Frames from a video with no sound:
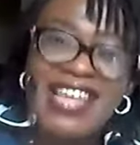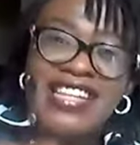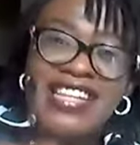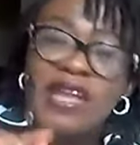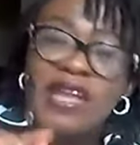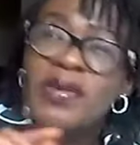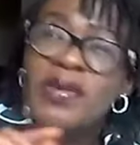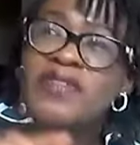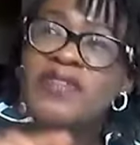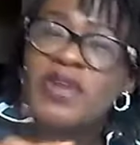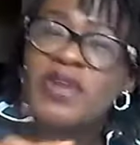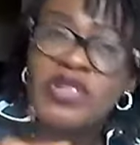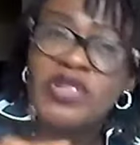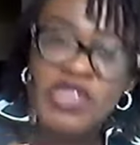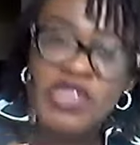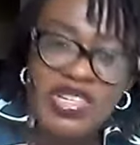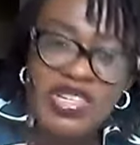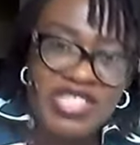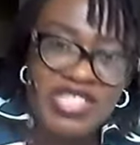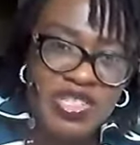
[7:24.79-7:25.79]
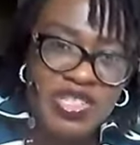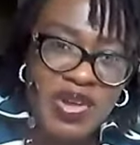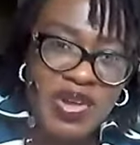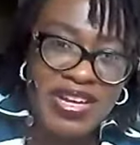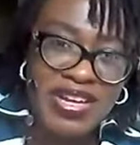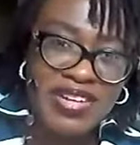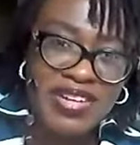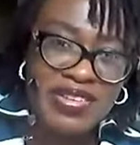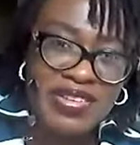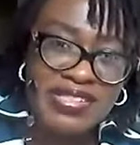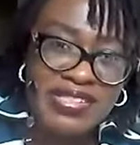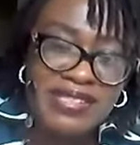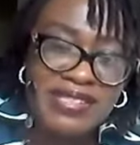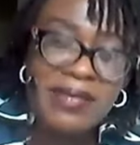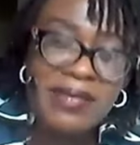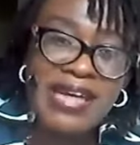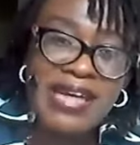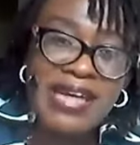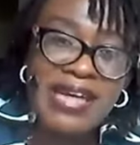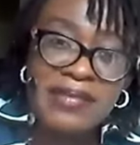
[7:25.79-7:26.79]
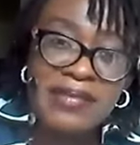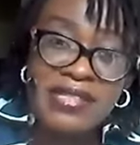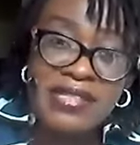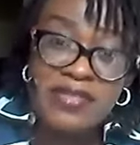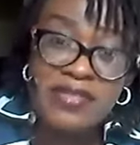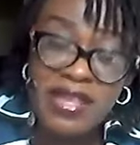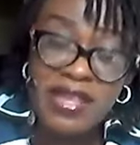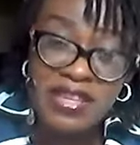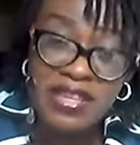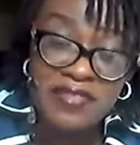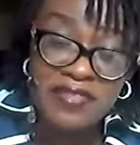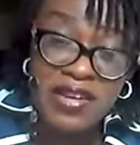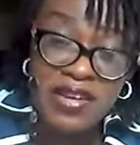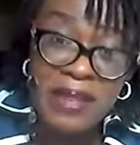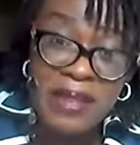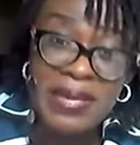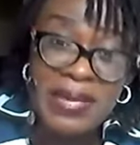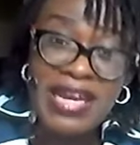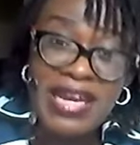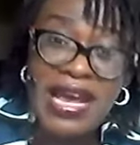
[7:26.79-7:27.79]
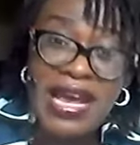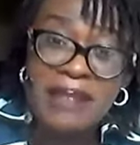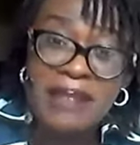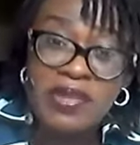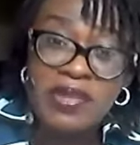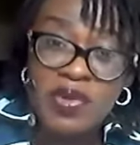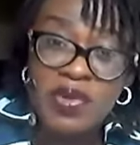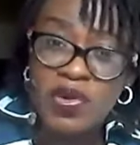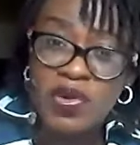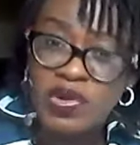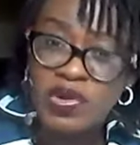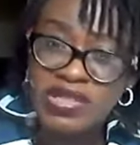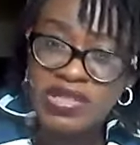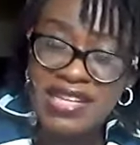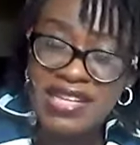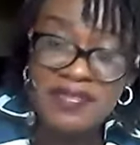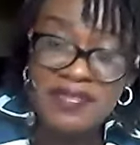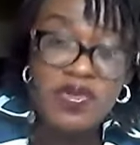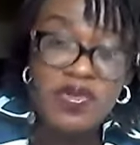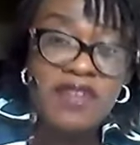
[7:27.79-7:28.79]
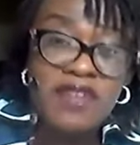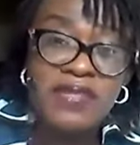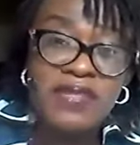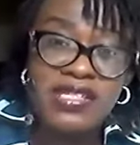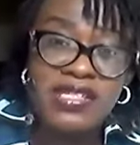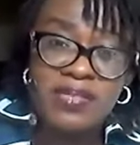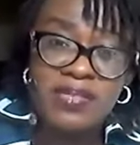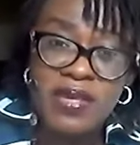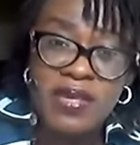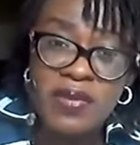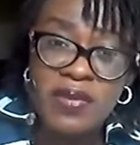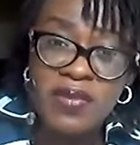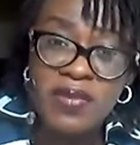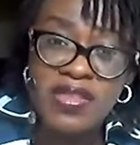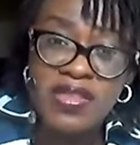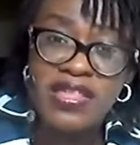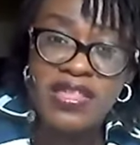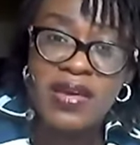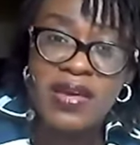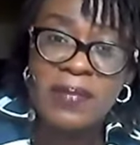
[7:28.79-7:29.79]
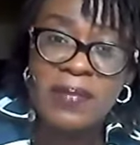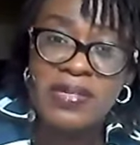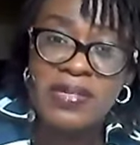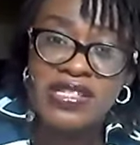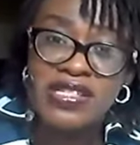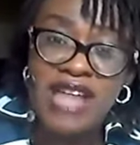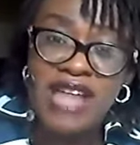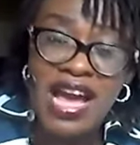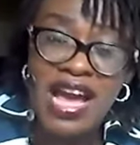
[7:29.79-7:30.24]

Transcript: Now, if you're just joining us, my name is Faith Afolabi, and I'm your host, and we've been speaking with Mr.